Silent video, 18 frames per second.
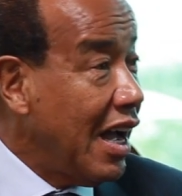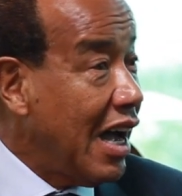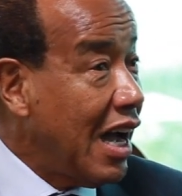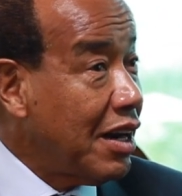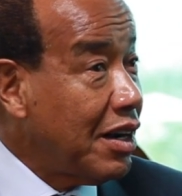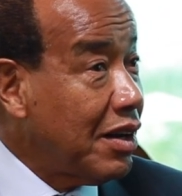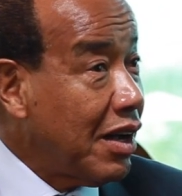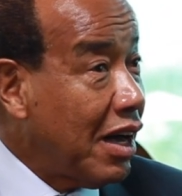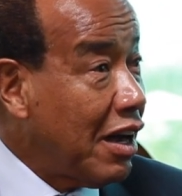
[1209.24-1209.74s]

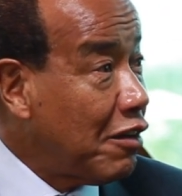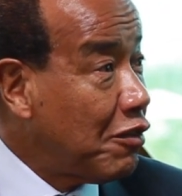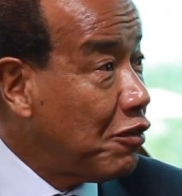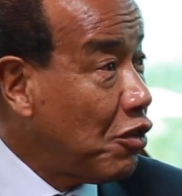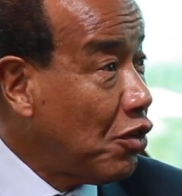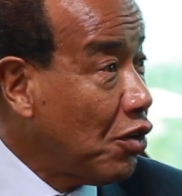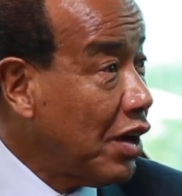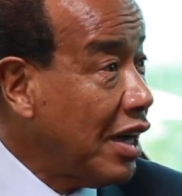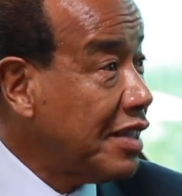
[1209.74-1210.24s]
and
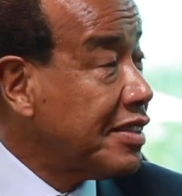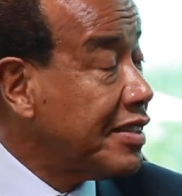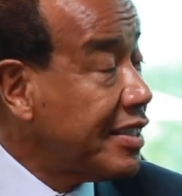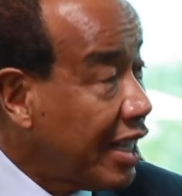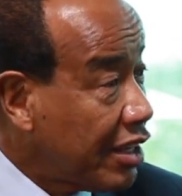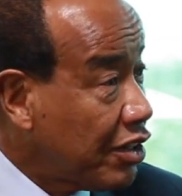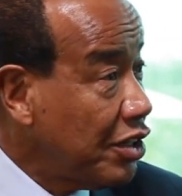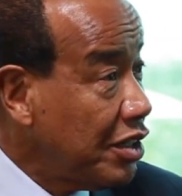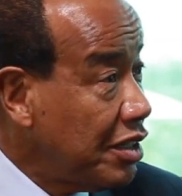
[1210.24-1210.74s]
for a
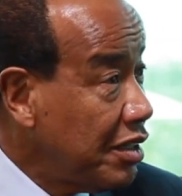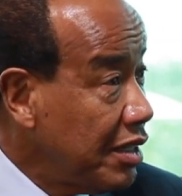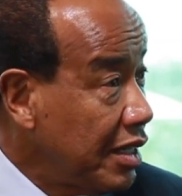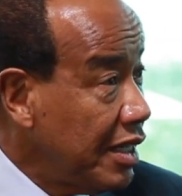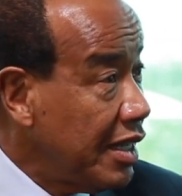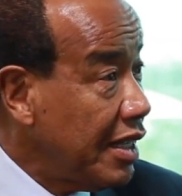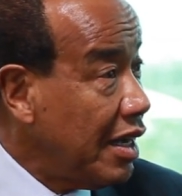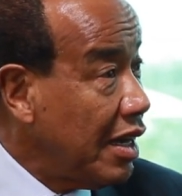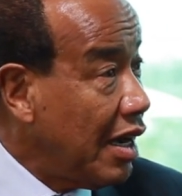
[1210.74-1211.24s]
second
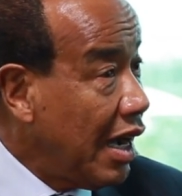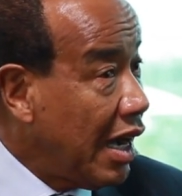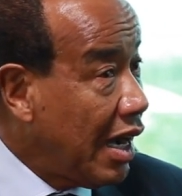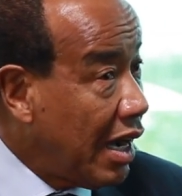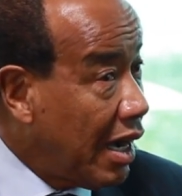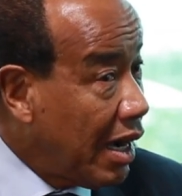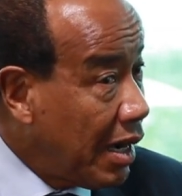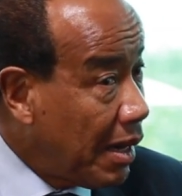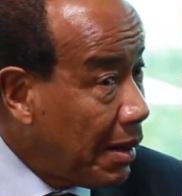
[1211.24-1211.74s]

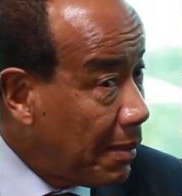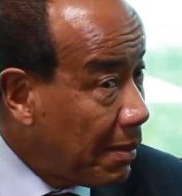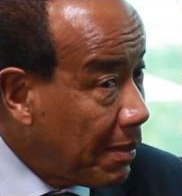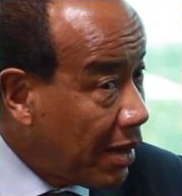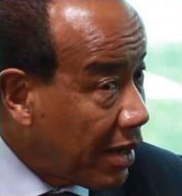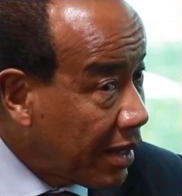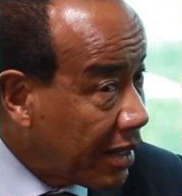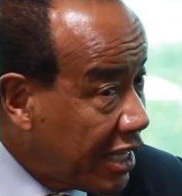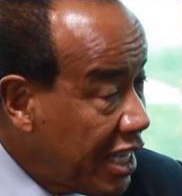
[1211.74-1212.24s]

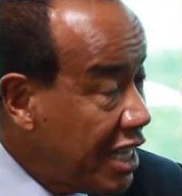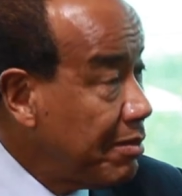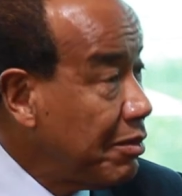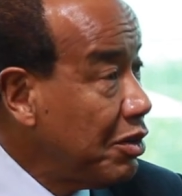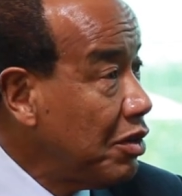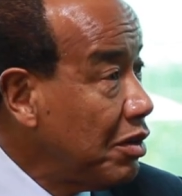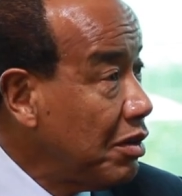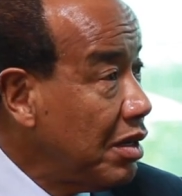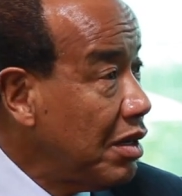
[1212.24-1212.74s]

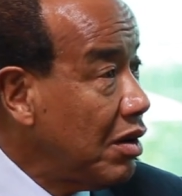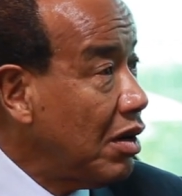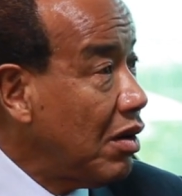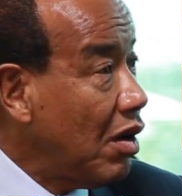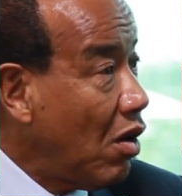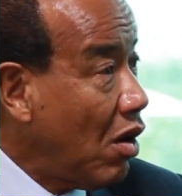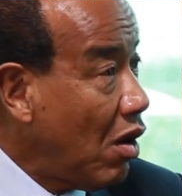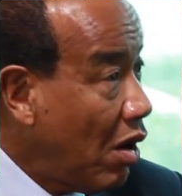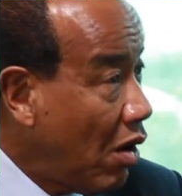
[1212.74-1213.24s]
cable
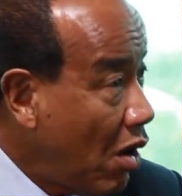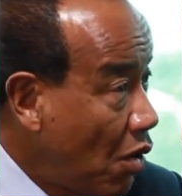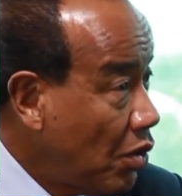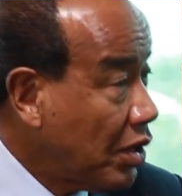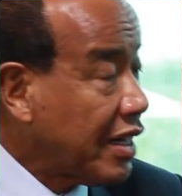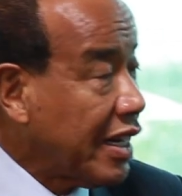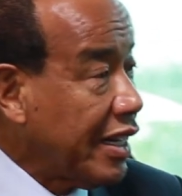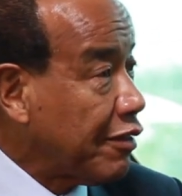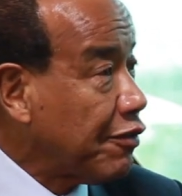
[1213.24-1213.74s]

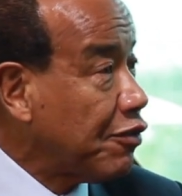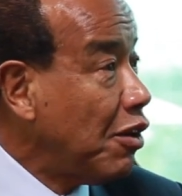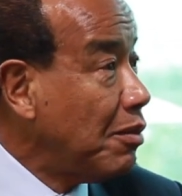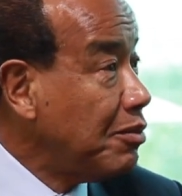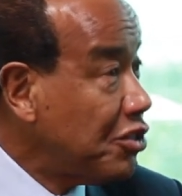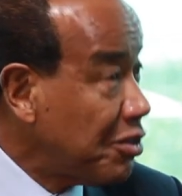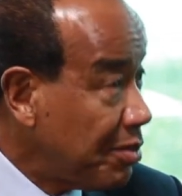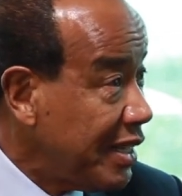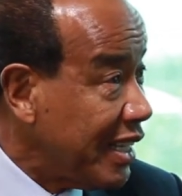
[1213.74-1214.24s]
outlet from
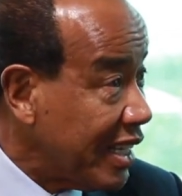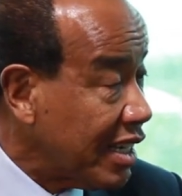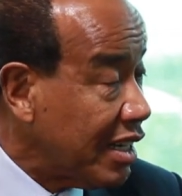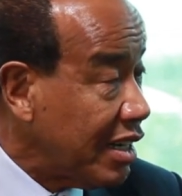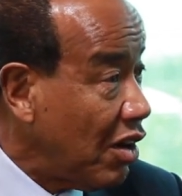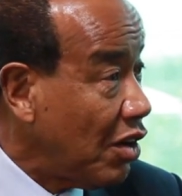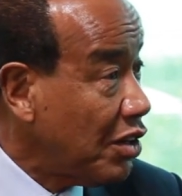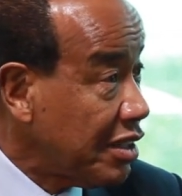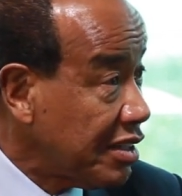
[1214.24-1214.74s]
Jamaica,
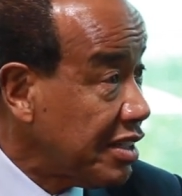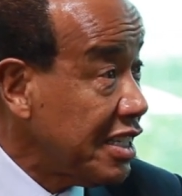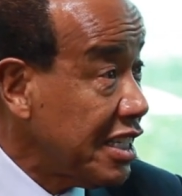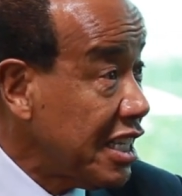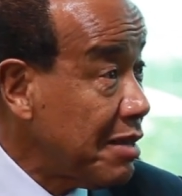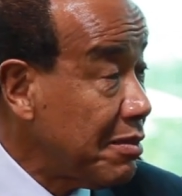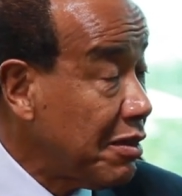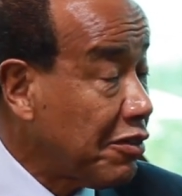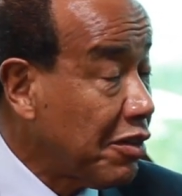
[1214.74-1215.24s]
undersea
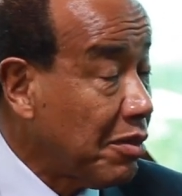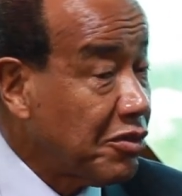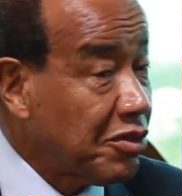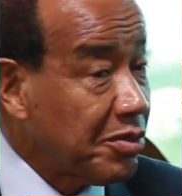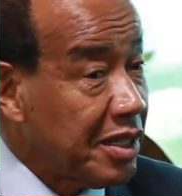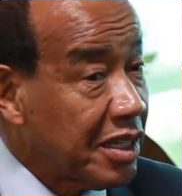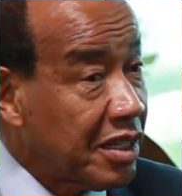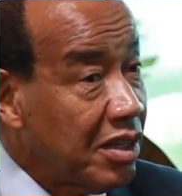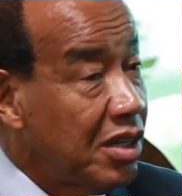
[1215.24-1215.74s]
cable from
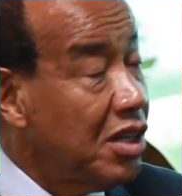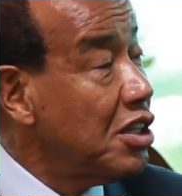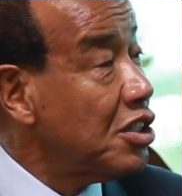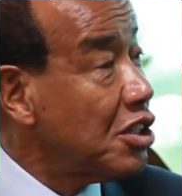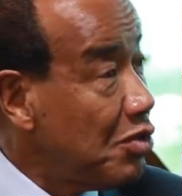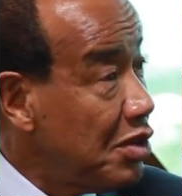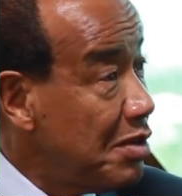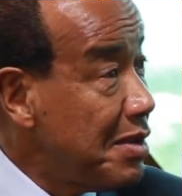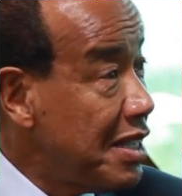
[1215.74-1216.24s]
Jamaica.
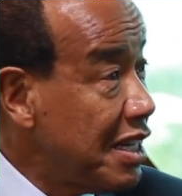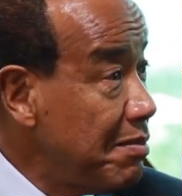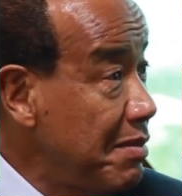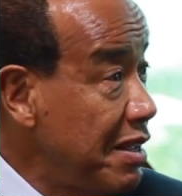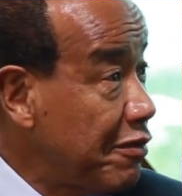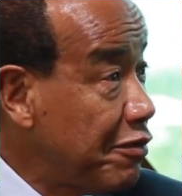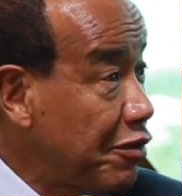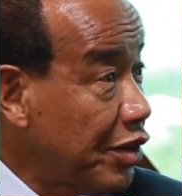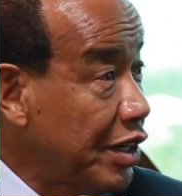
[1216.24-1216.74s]
So we made a
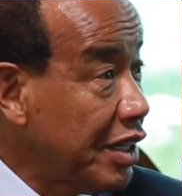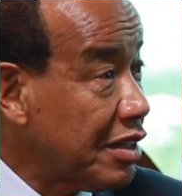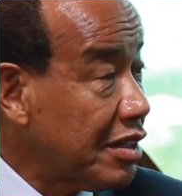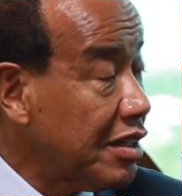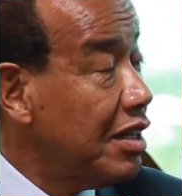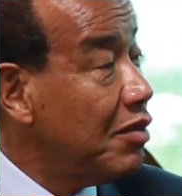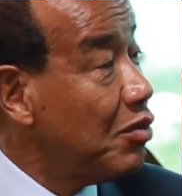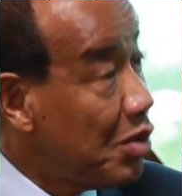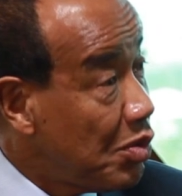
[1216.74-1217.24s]
bid for it.
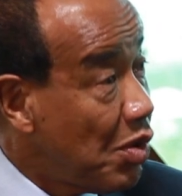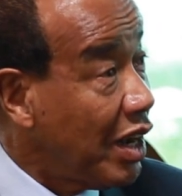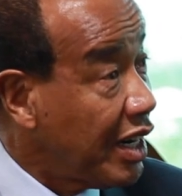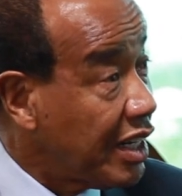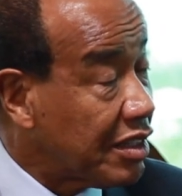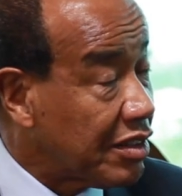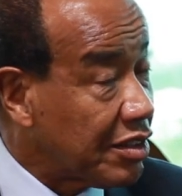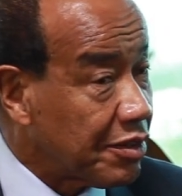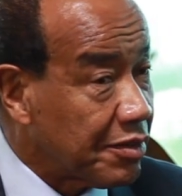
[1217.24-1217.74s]
Right. We won
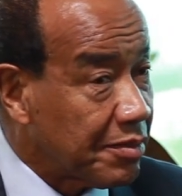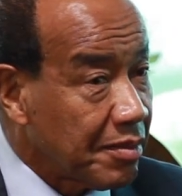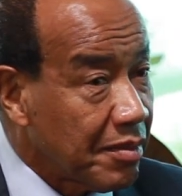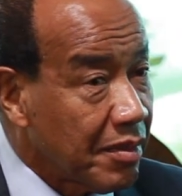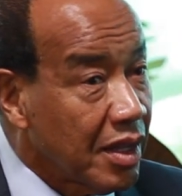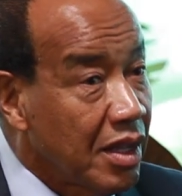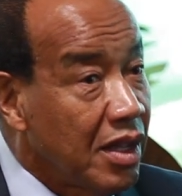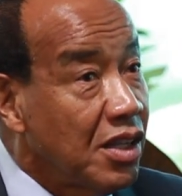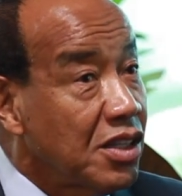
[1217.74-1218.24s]
it.
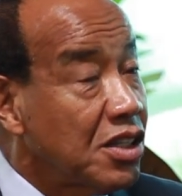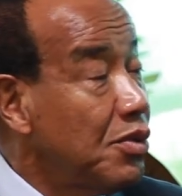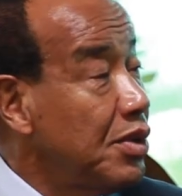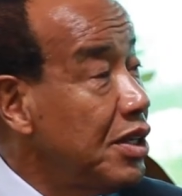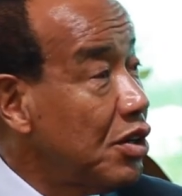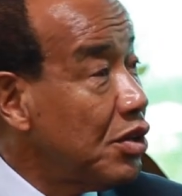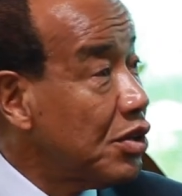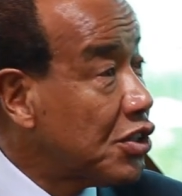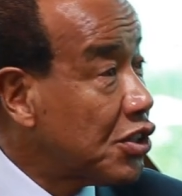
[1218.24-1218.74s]
So we
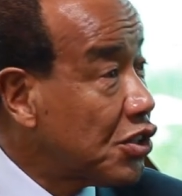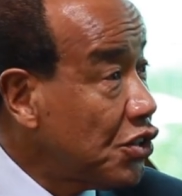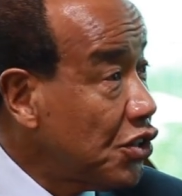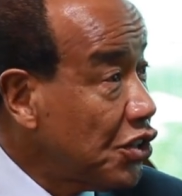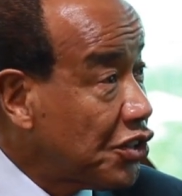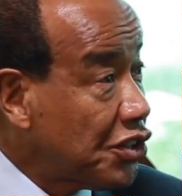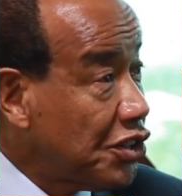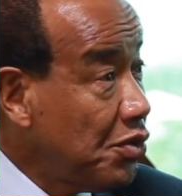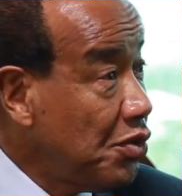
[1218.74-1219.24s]
now
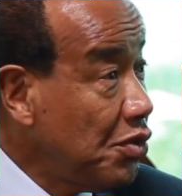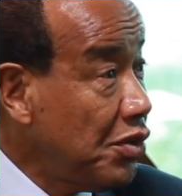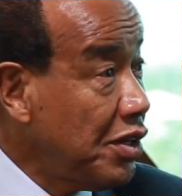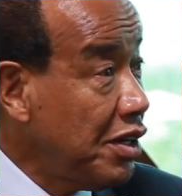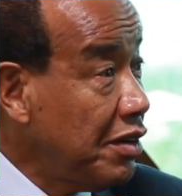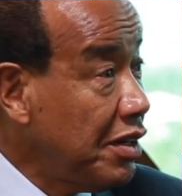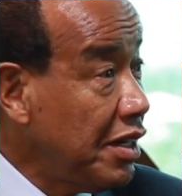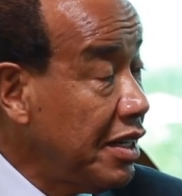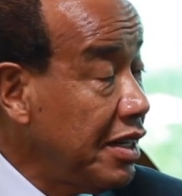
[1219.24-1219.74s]
searched through
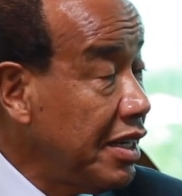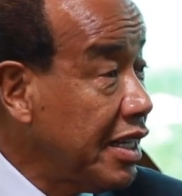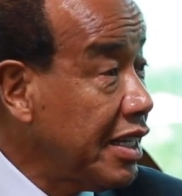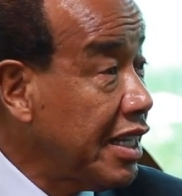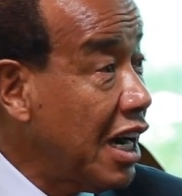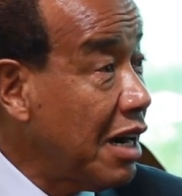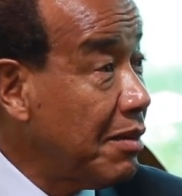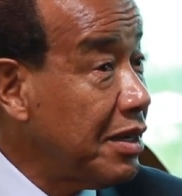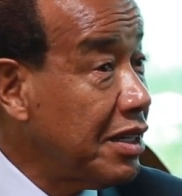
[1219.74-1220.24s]
the
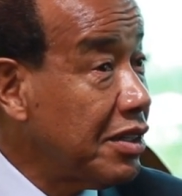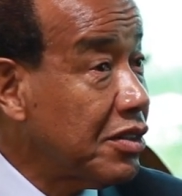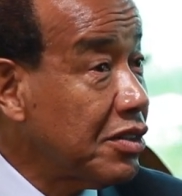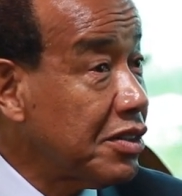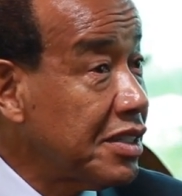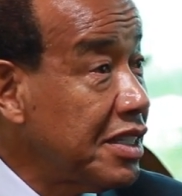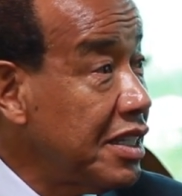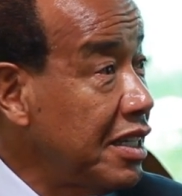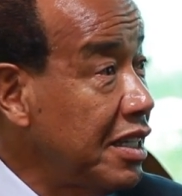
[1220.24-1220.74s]
Caribbean to
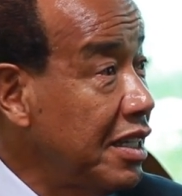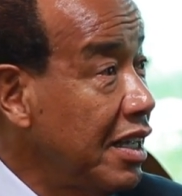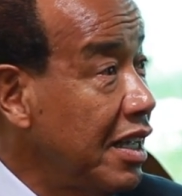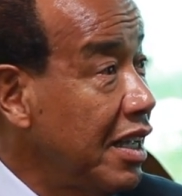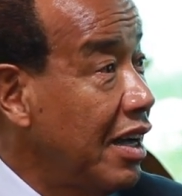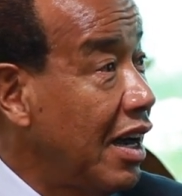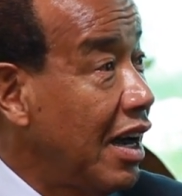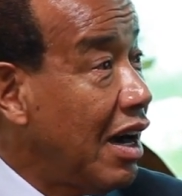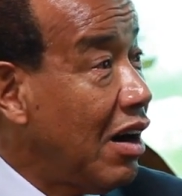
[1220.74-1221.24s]
see
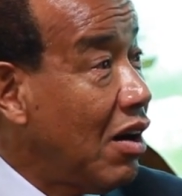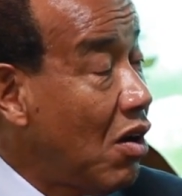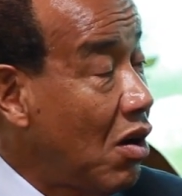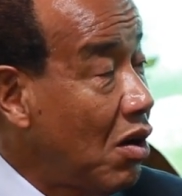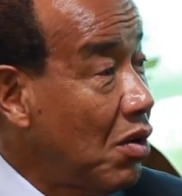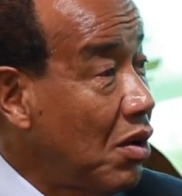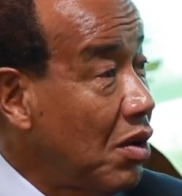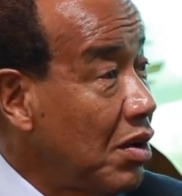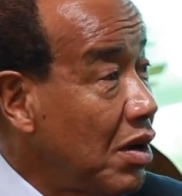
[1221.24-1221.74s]

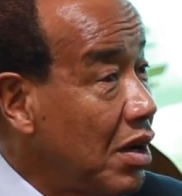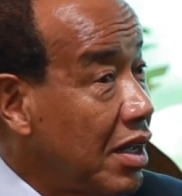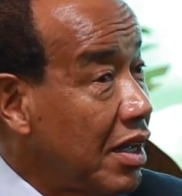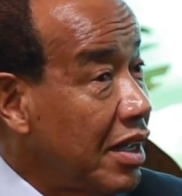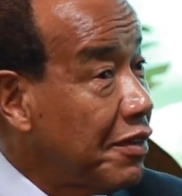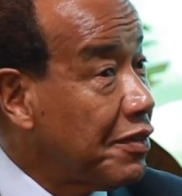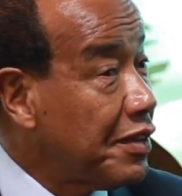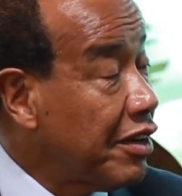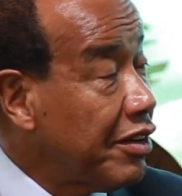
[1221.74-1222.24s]
how,
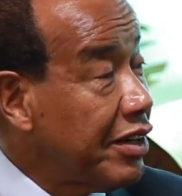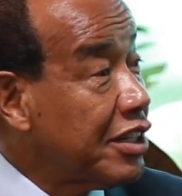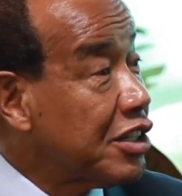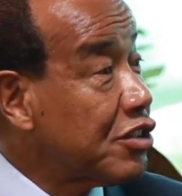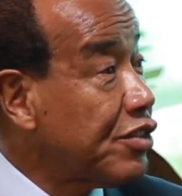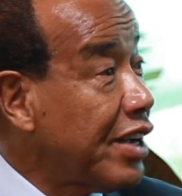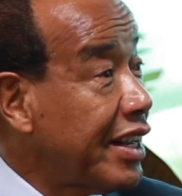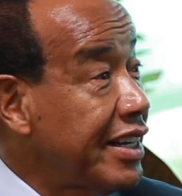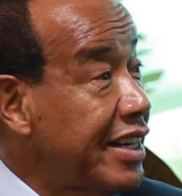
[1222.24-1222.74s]
if there are any
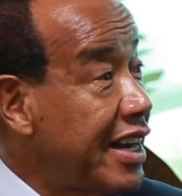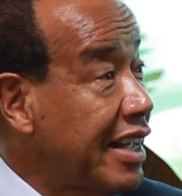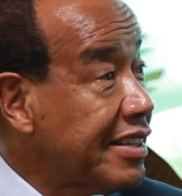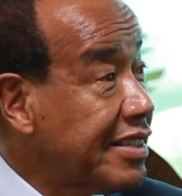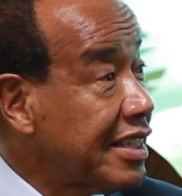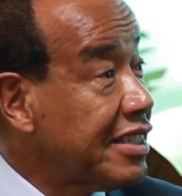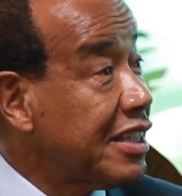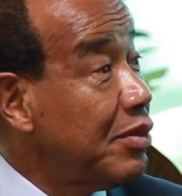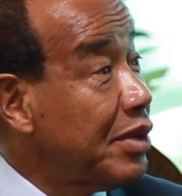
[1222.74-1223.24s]
stranded
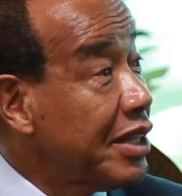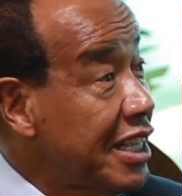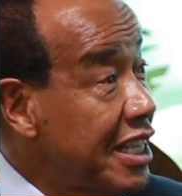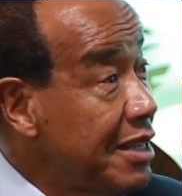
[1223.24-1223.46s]
assets, and